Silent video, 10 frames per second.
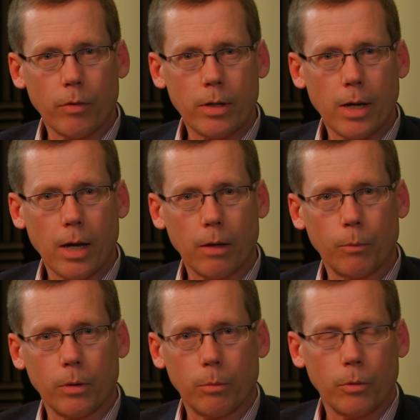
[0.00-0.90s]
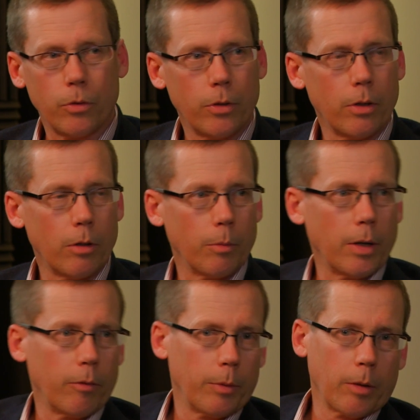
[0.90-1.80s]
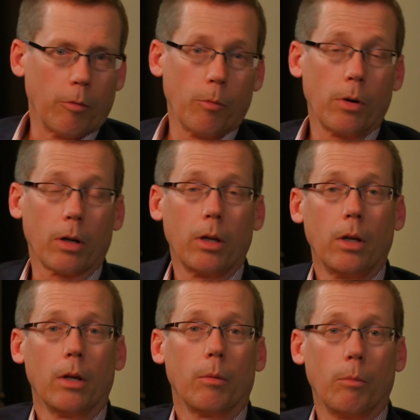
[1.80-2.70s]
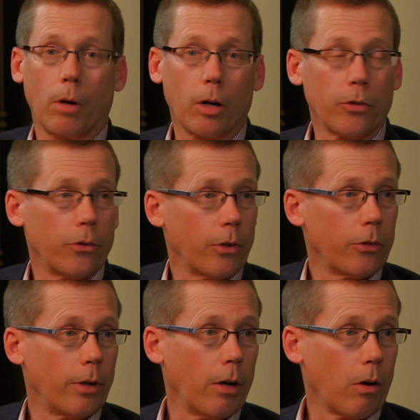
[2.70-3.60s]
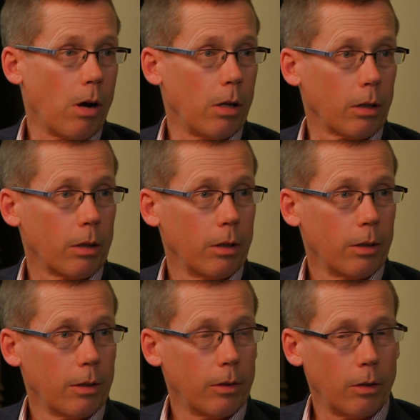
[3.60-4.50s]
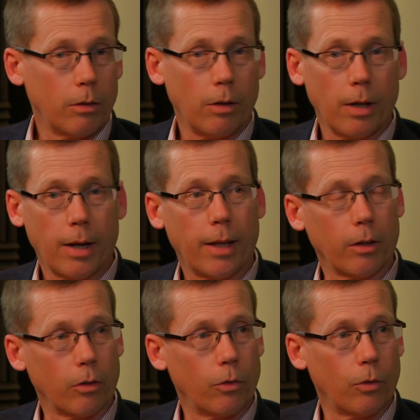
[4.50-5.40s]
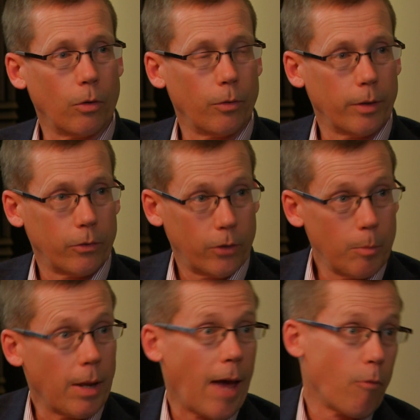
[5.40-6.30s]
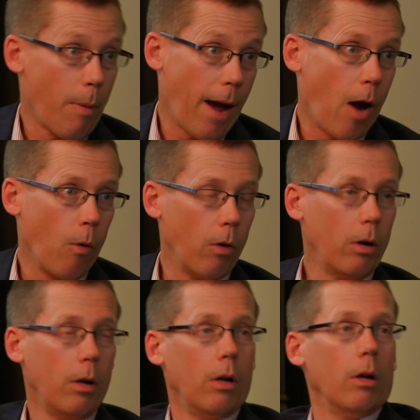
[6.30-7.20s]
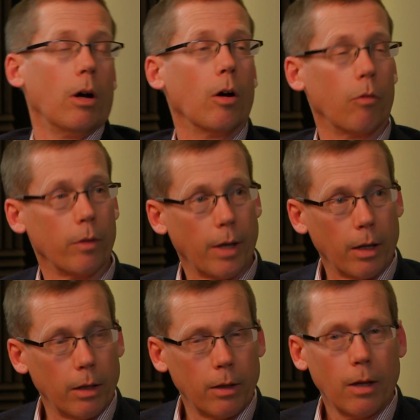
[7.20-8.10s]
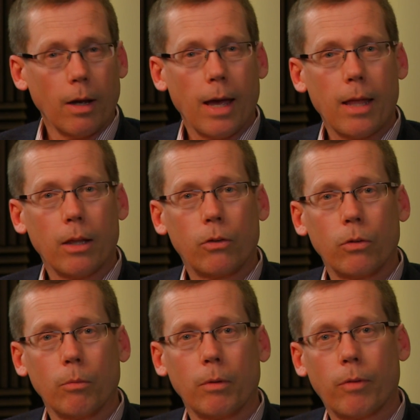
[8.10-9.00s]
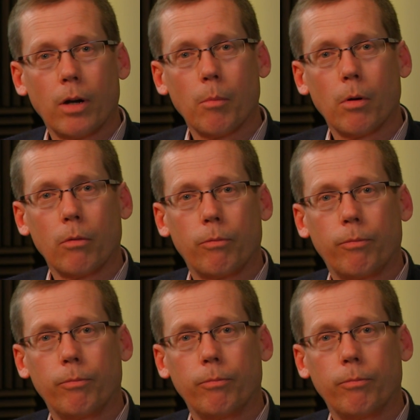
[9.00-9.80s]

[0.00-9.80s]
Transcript: every day with, with dinner or whatever when they come to work, we hardly suggest they're an alcoholic. Right. They're, they're not out of control. They seem to have a power over yeah. that. And, and, and two, we've had a number of,